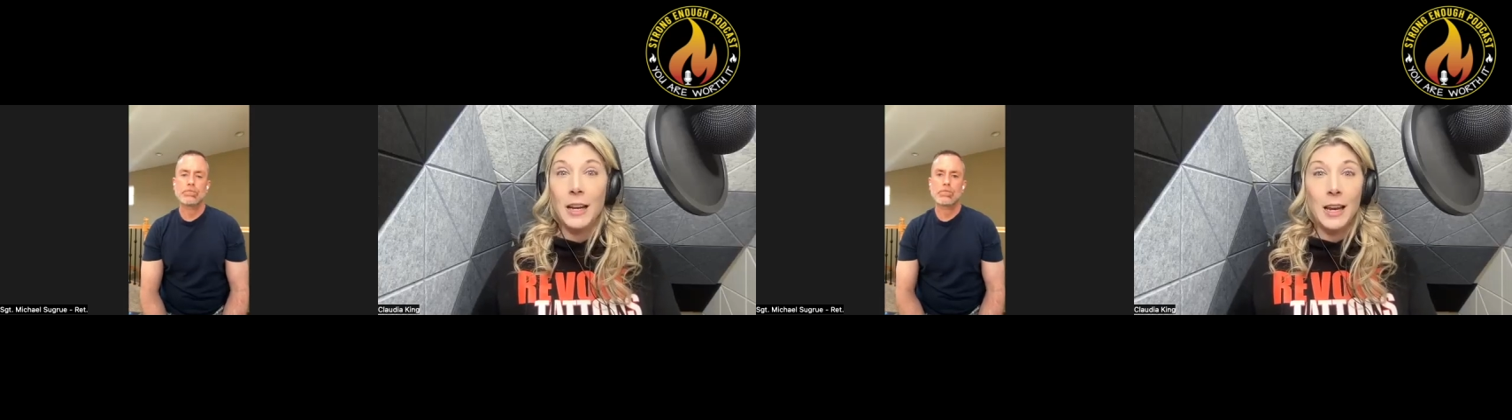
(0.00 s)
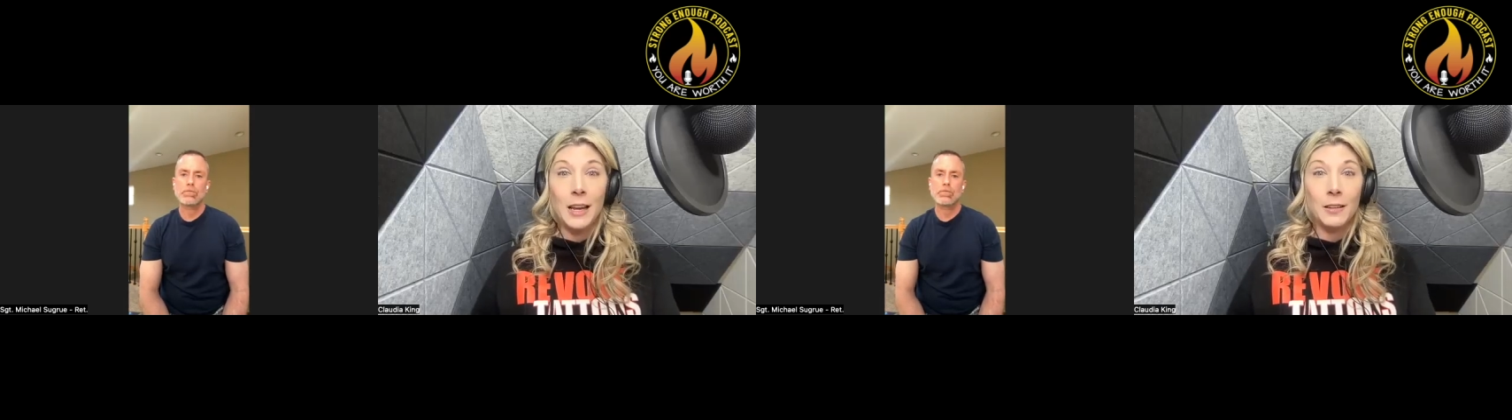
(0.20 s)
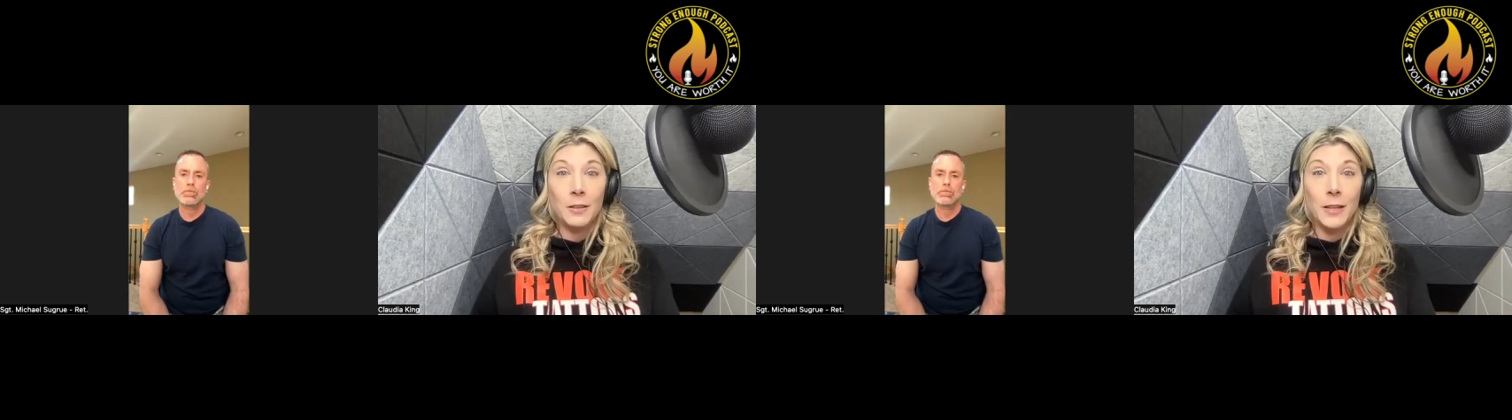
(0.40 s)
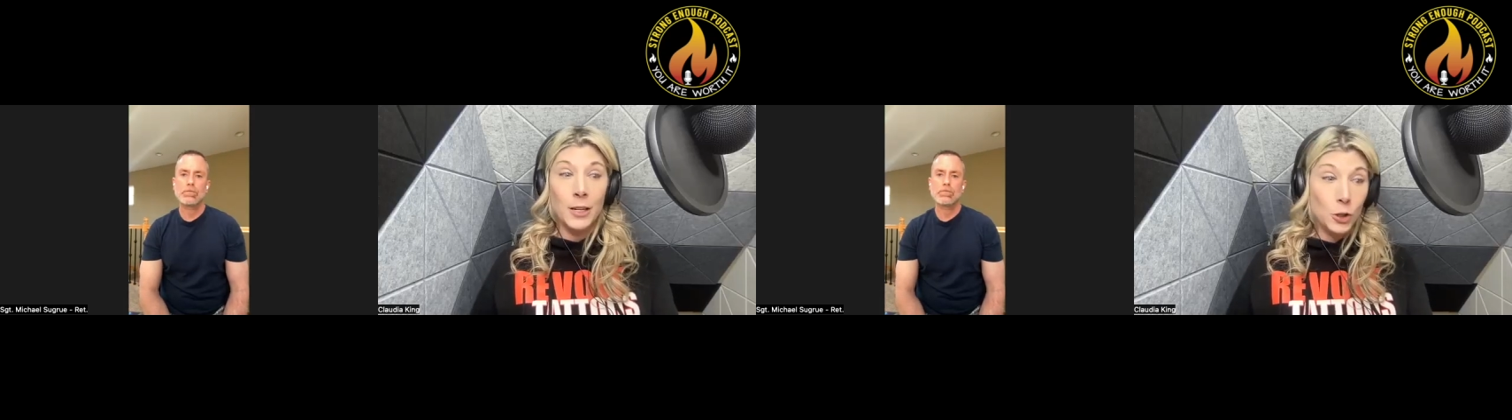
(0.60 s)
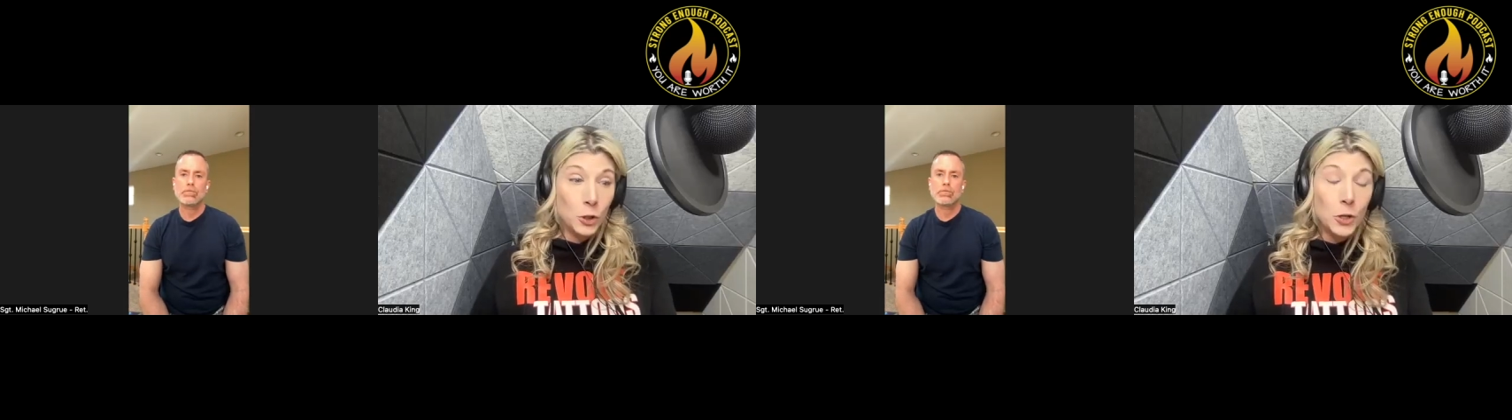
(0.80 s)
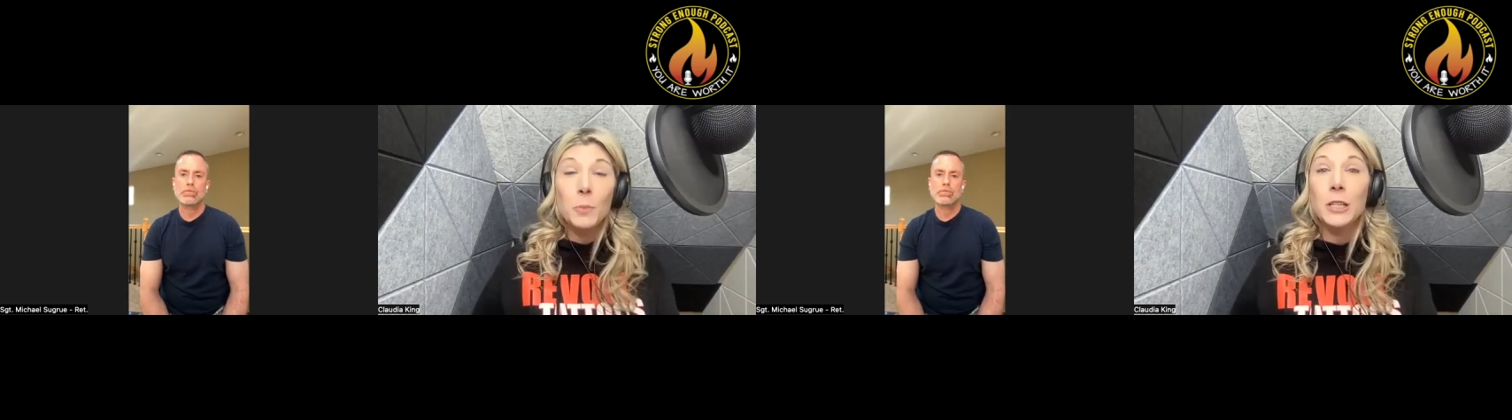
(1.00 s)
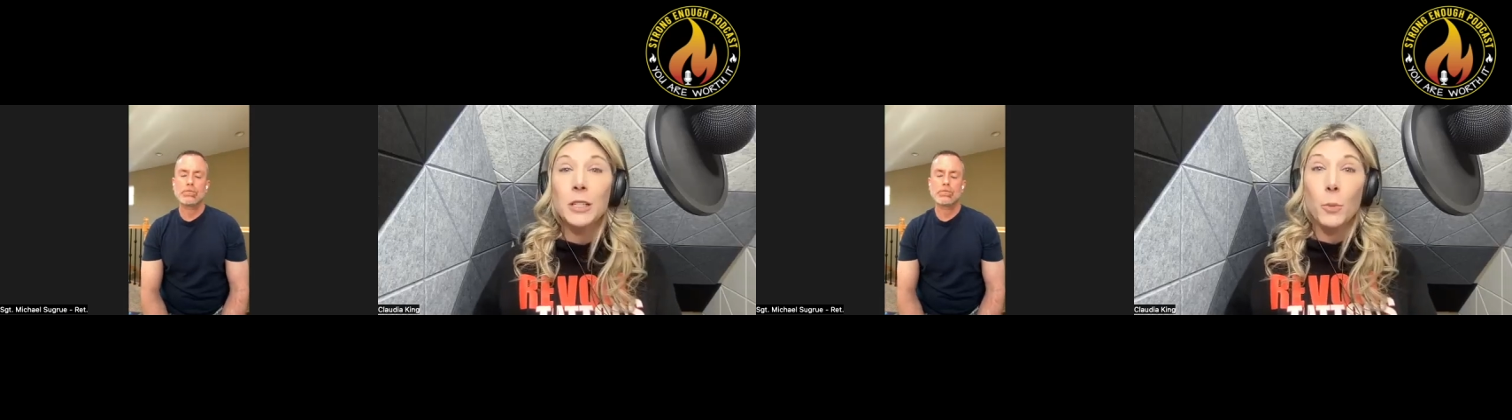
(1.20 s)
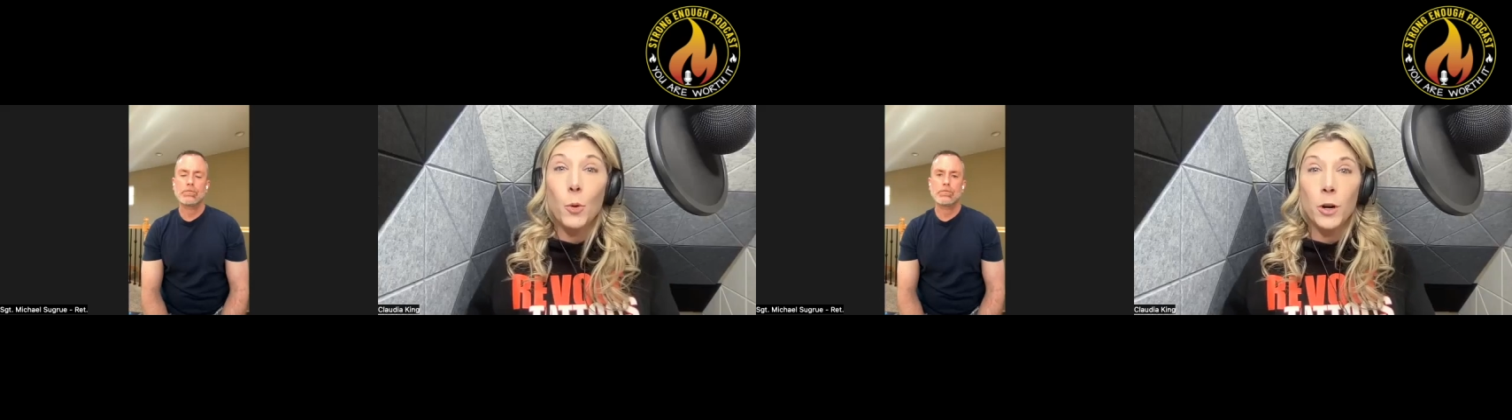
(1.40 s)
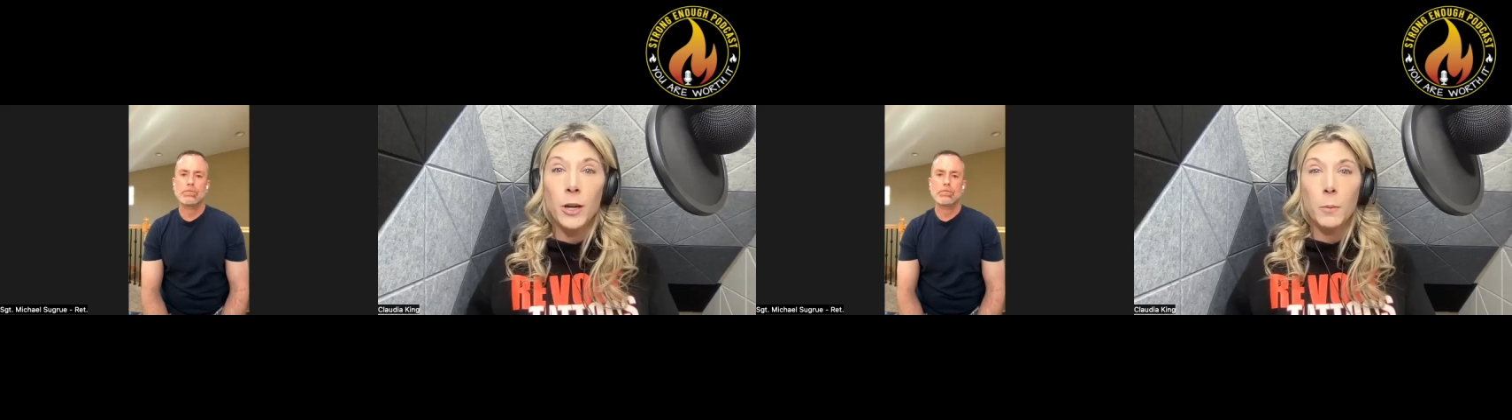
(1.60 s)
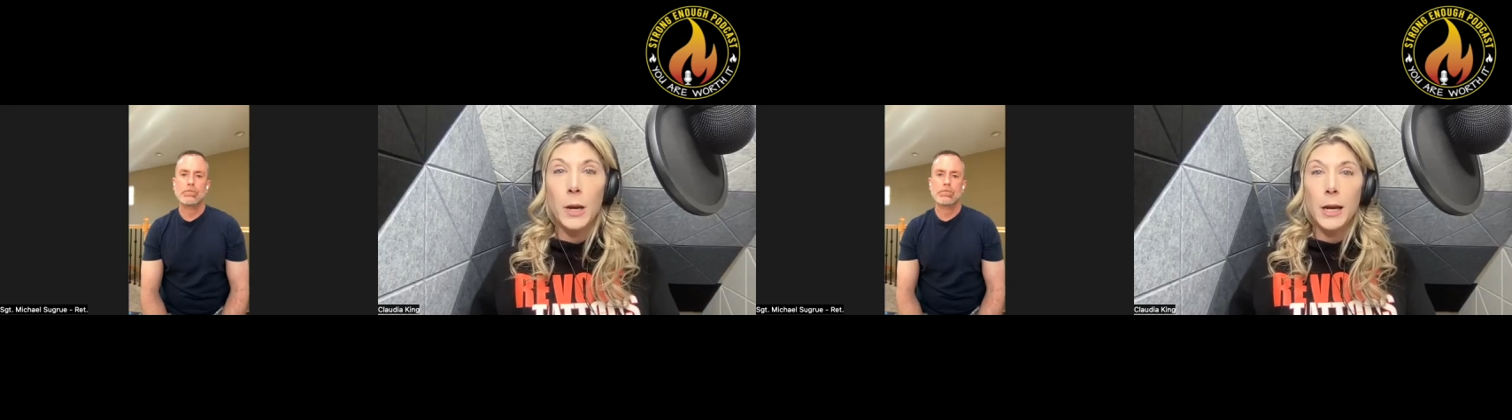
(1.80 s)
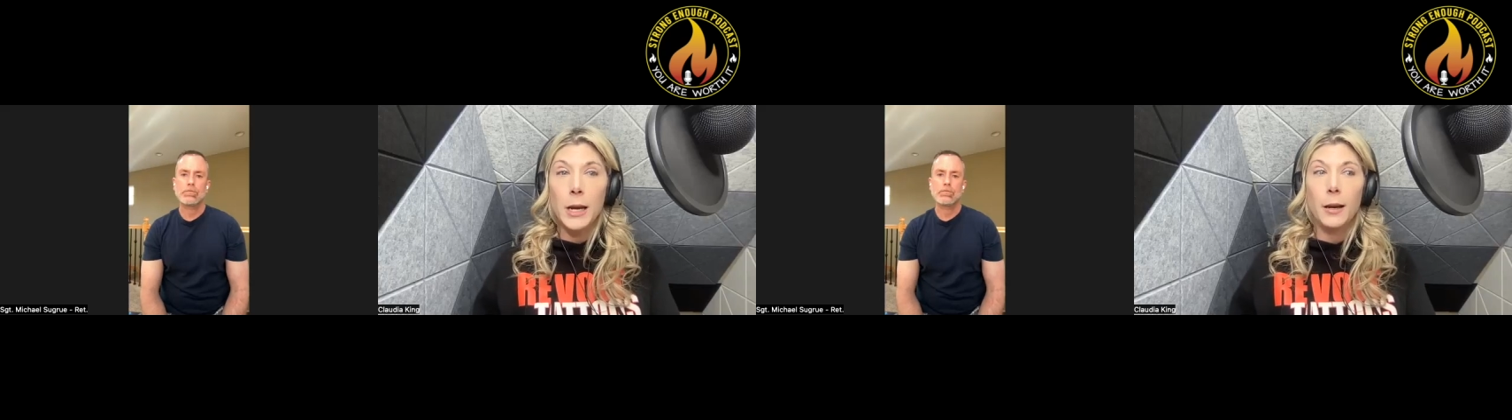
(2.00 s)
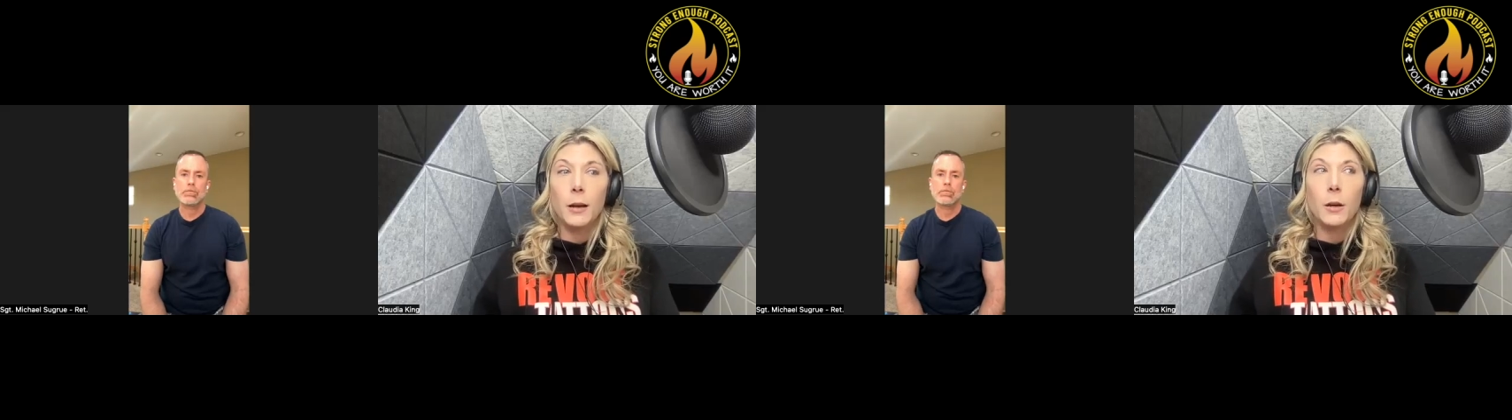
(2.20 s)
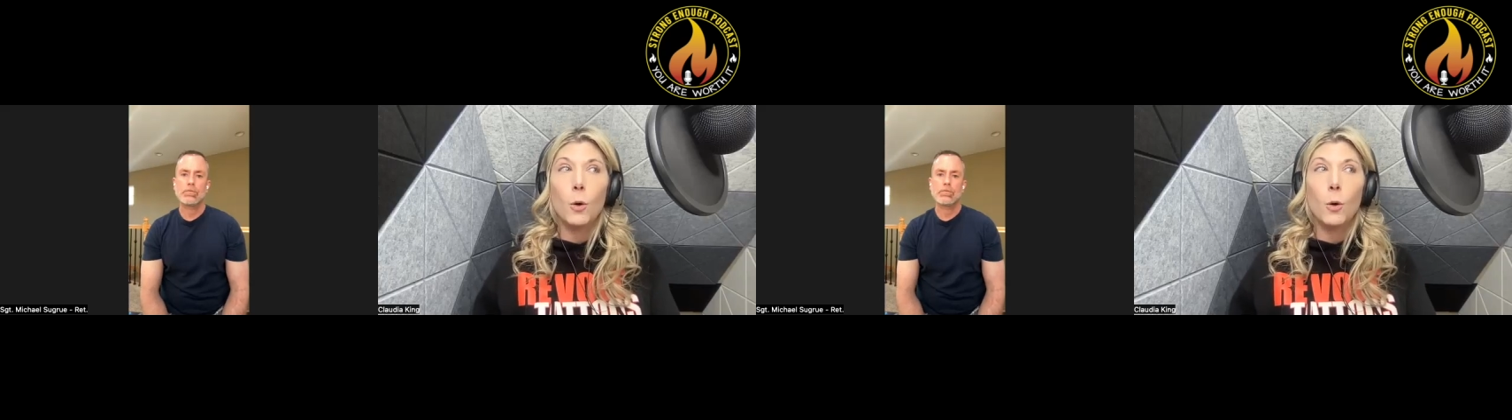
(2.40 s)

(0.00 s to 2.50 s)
and they should be supporting me,